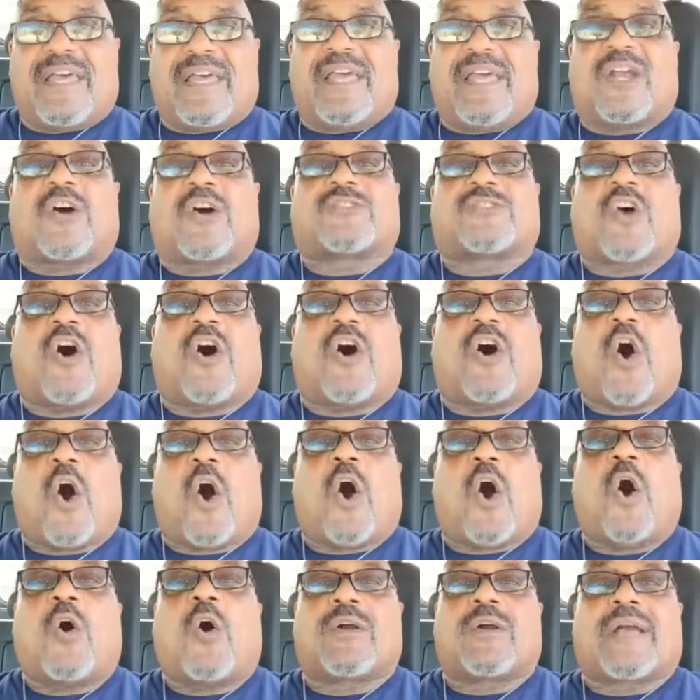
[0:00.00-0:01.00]
Because
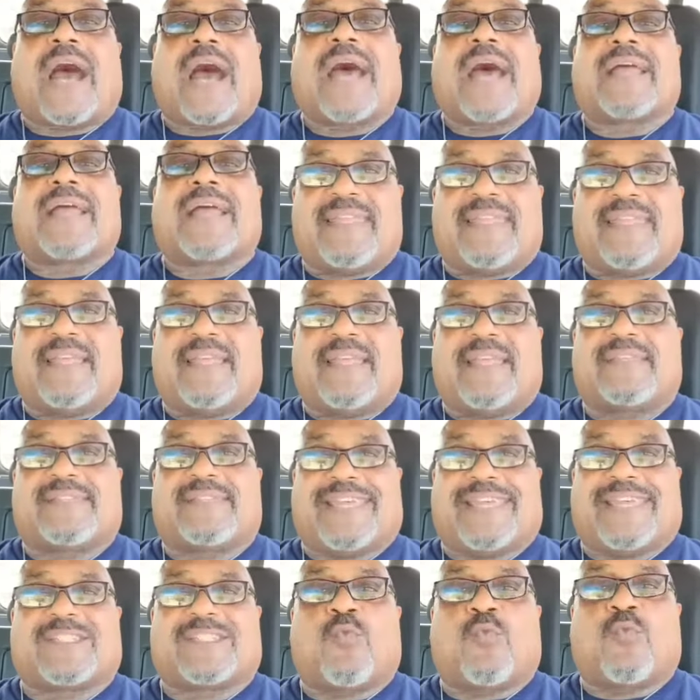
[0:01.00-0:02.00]
all God needs
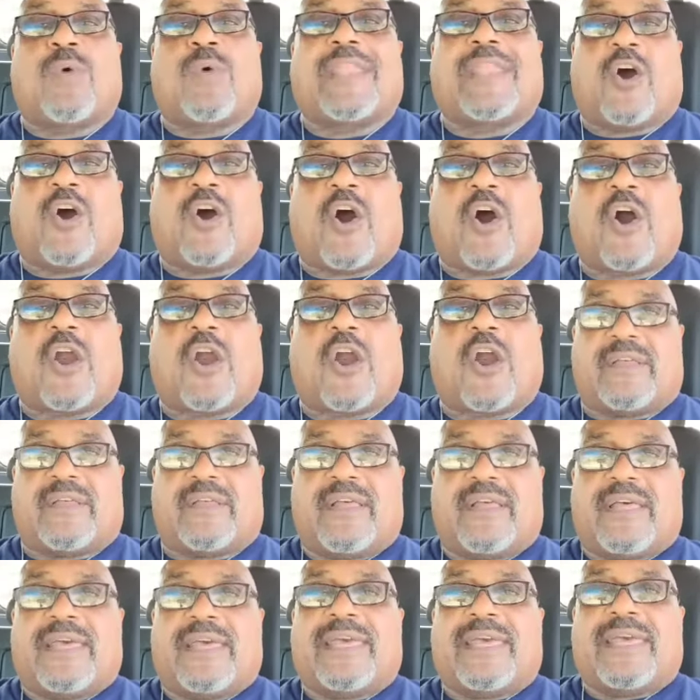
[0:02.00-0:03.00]
is a willing heart.
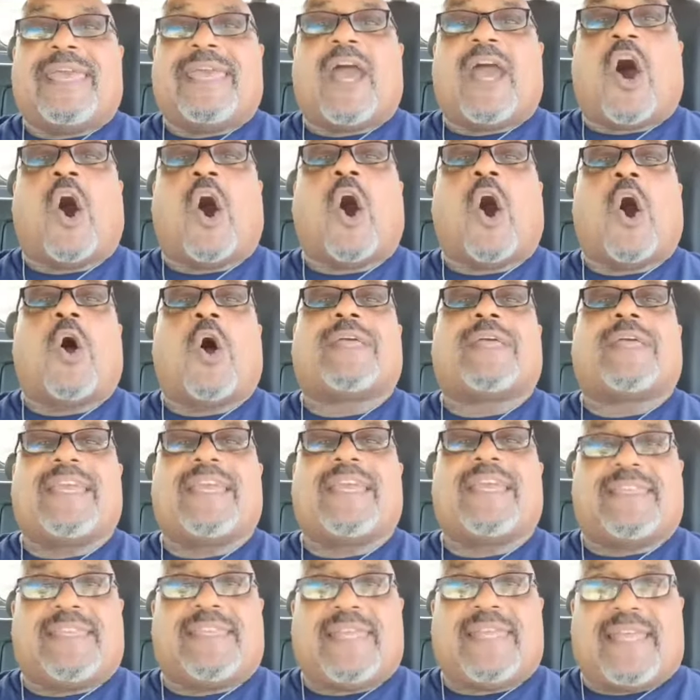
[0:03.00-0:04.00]
All
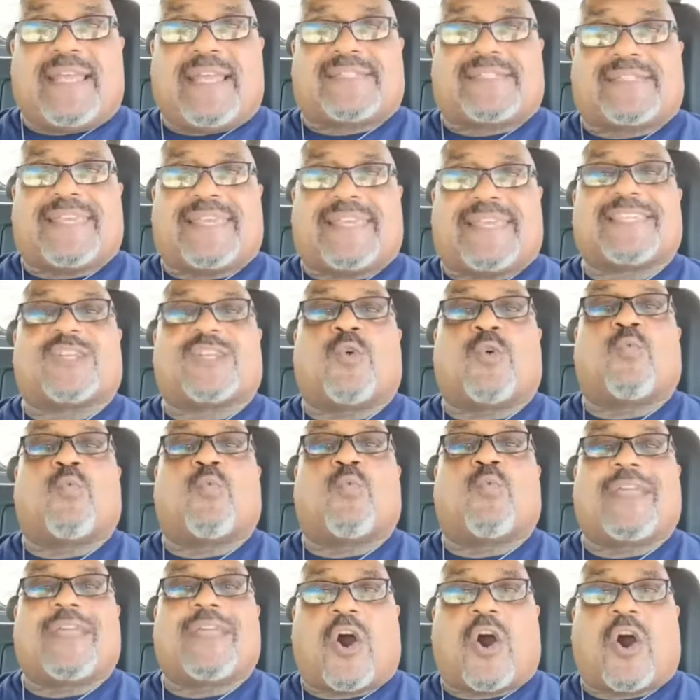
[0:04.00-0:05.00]
he needs is a
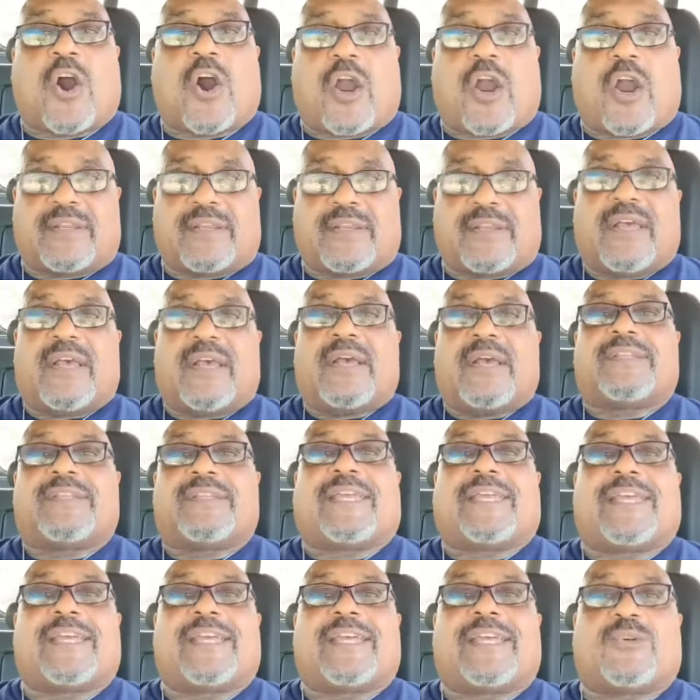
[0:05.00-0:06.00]
willing heart to
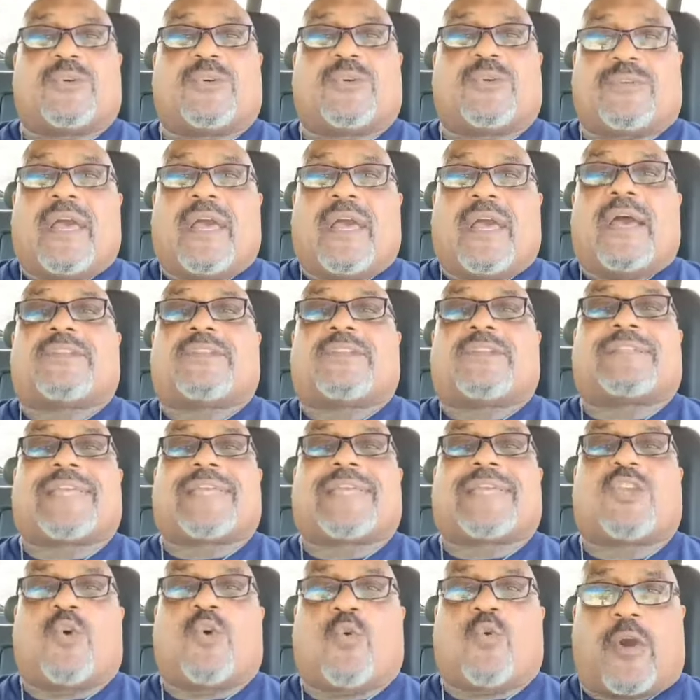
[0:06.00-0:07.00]
get you, to
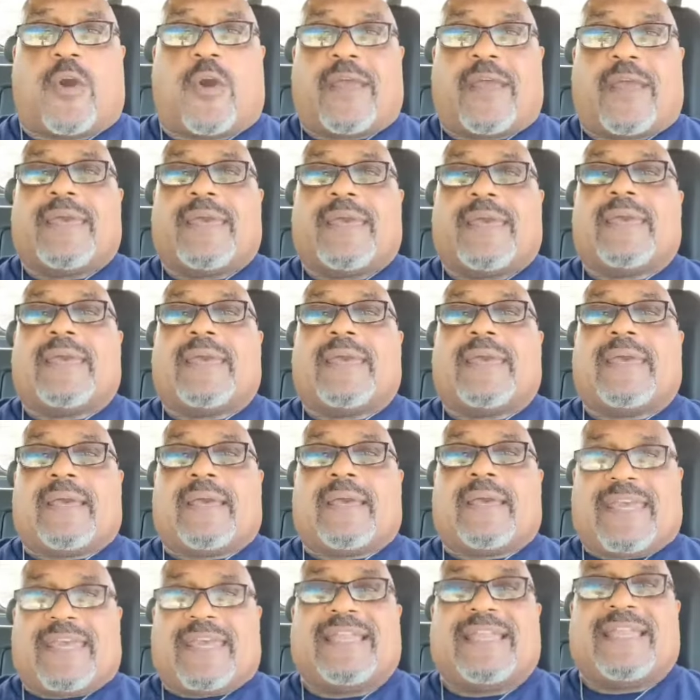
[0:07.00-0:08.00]
take you where
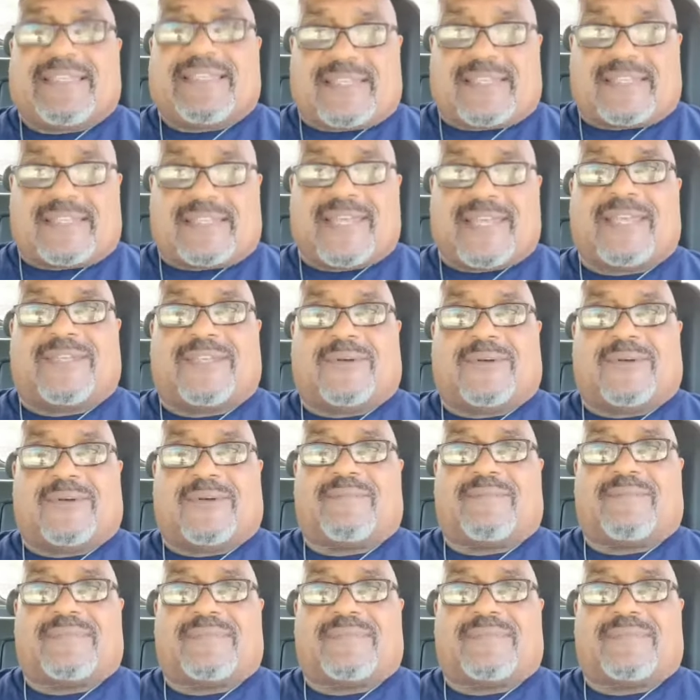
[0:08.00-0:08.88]
he needs to take you.